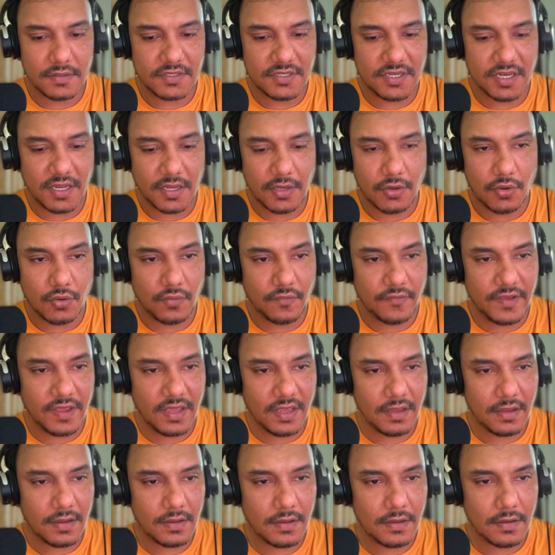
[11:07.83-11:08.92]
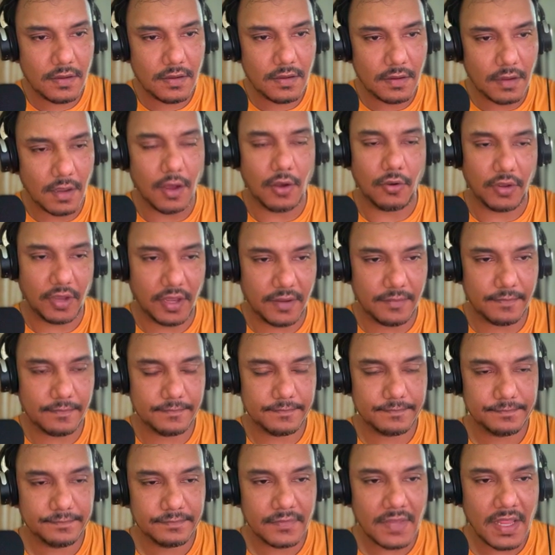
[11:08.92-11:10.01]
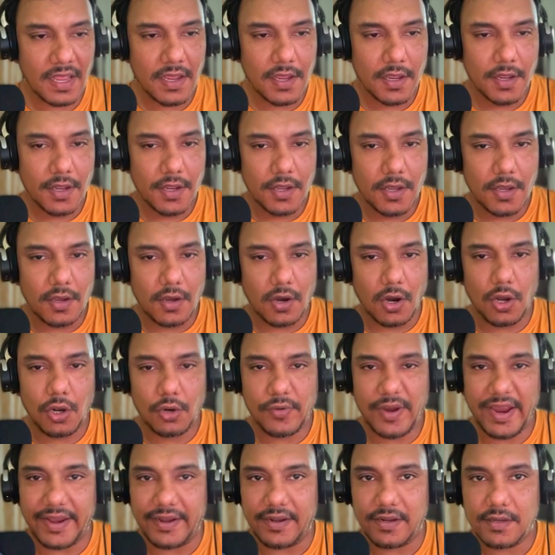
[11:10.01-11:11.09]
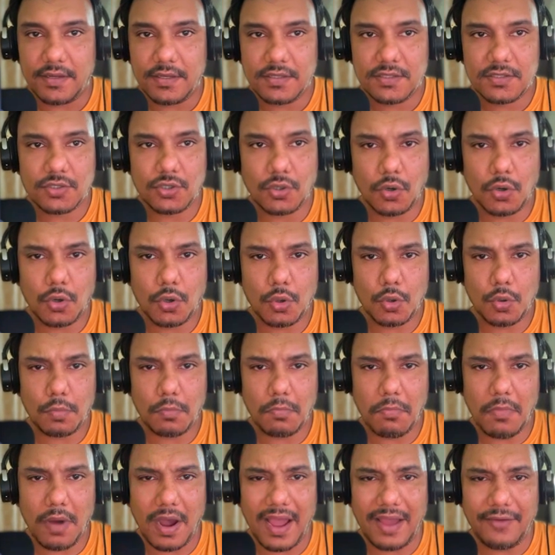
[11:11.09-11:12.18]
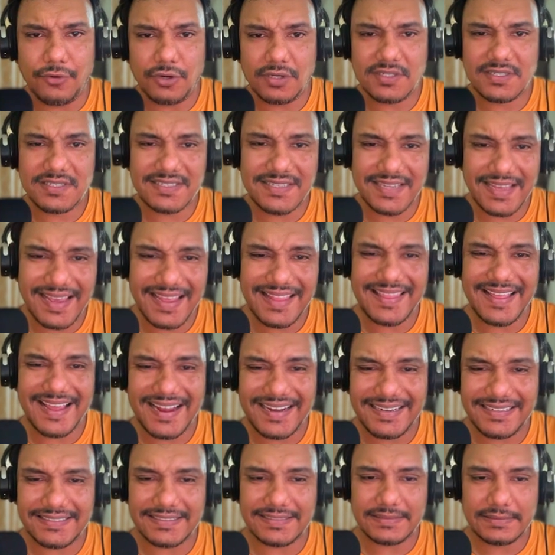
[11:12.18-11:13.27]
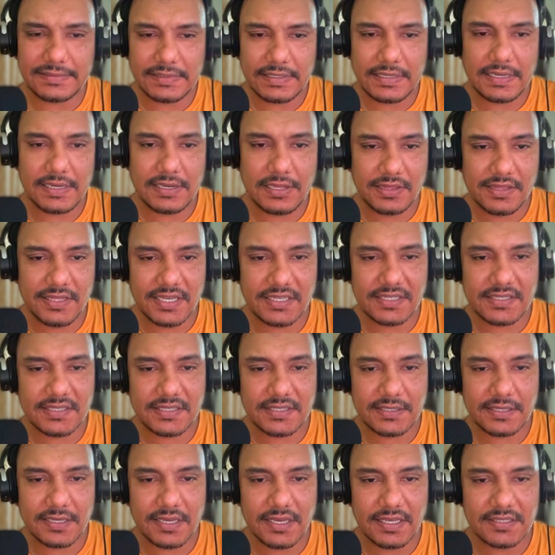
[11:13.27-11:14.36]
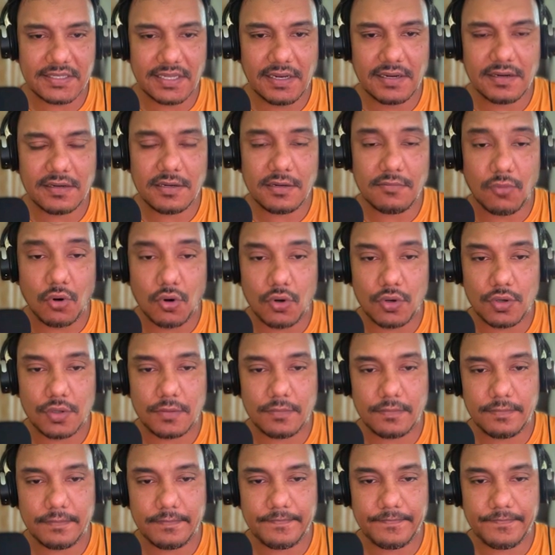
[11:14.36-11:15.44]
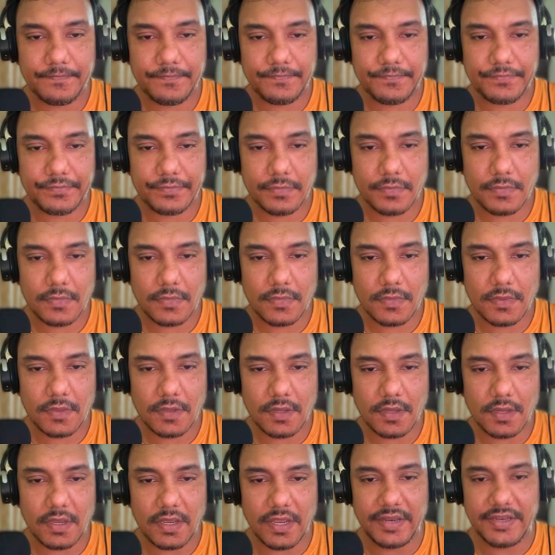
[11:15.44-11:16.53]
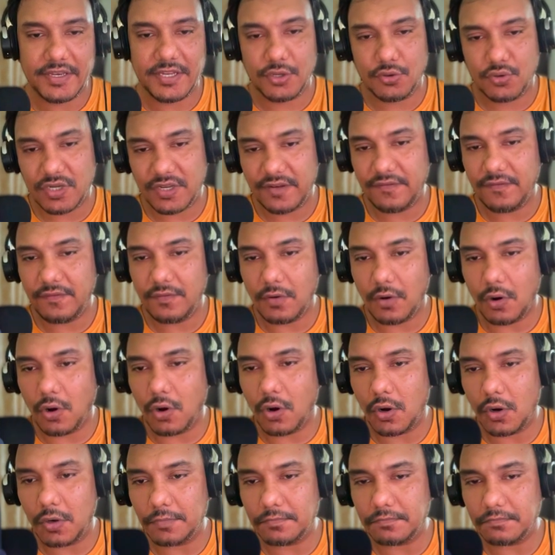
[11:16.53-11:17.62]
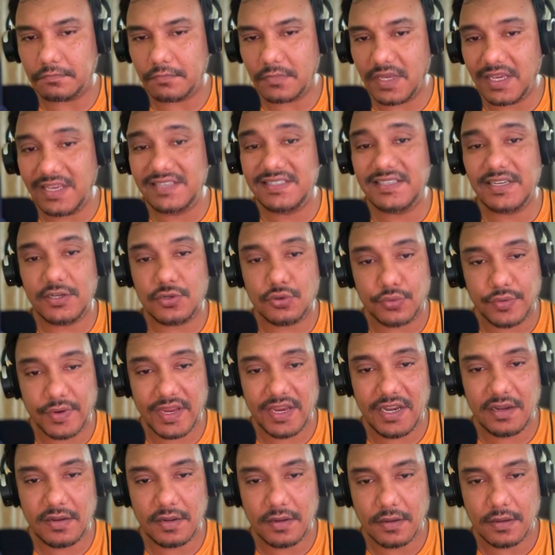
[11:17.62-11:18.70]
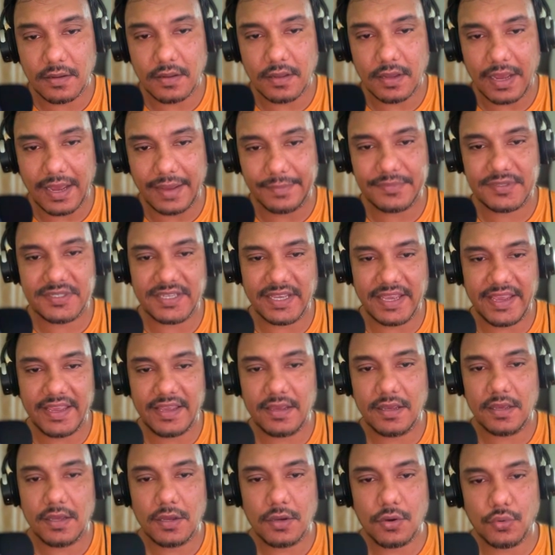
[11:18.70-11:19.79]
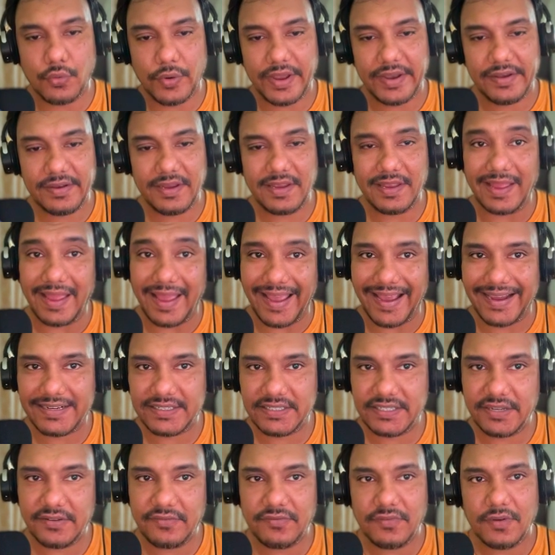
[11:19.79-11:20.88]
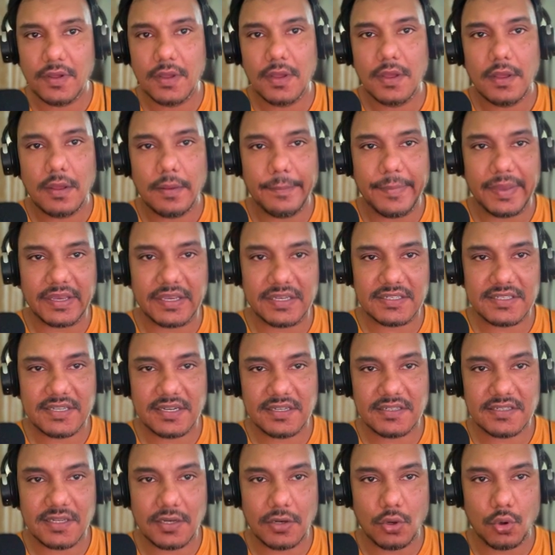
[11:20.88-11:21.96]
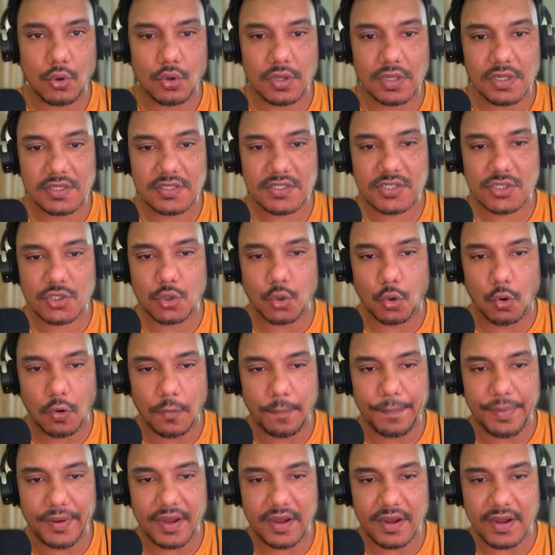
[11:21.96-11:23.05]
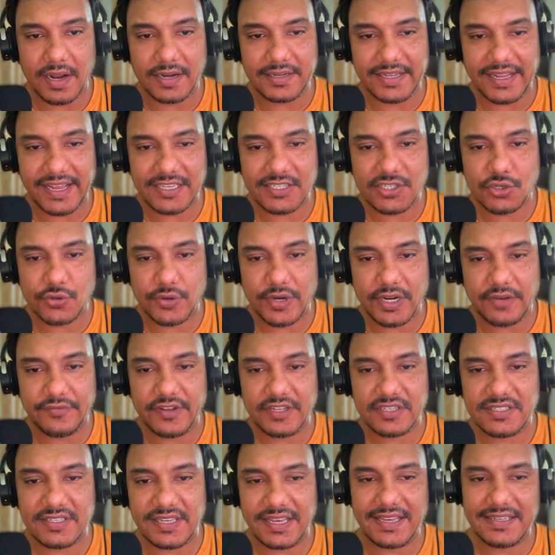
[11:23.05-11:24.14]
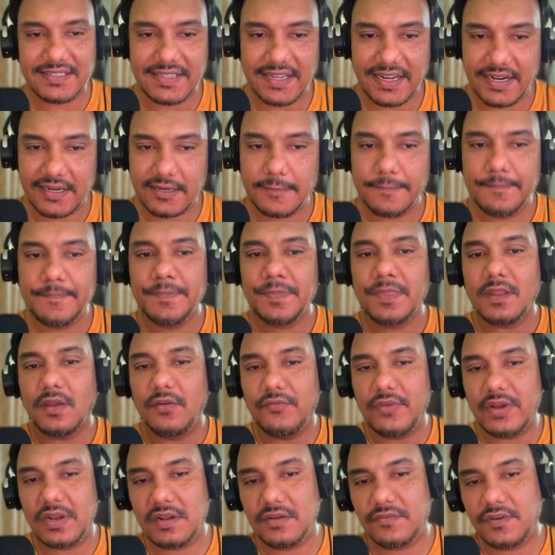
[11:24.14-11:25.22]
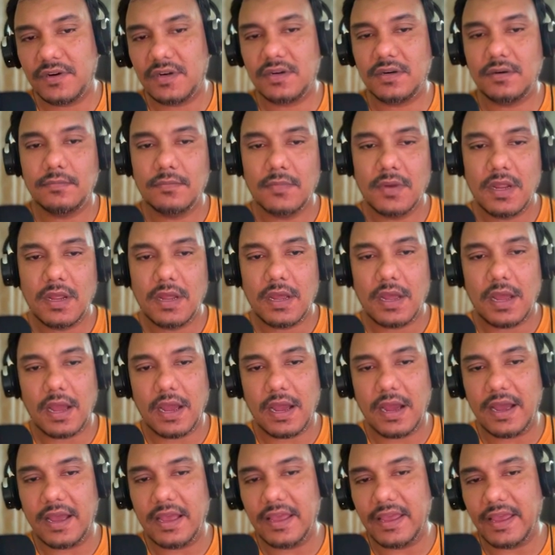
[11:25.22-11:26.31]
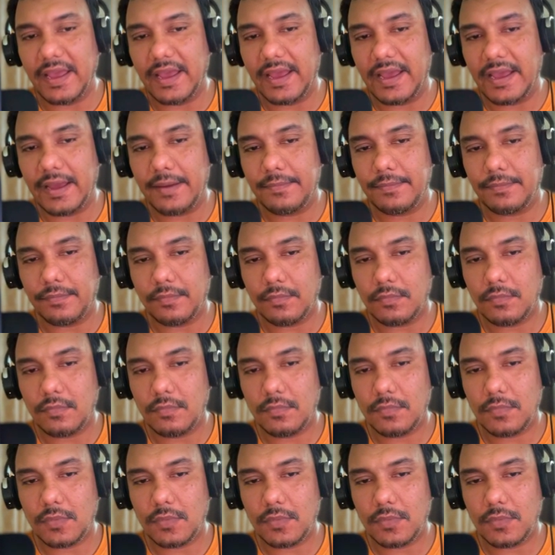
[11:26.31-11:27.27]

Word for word: J U V. Okay. All right. So I would say that this is a little more intuitive or easy to read. I'm saying query active because there is a local scope attached to it, which says that whenever I am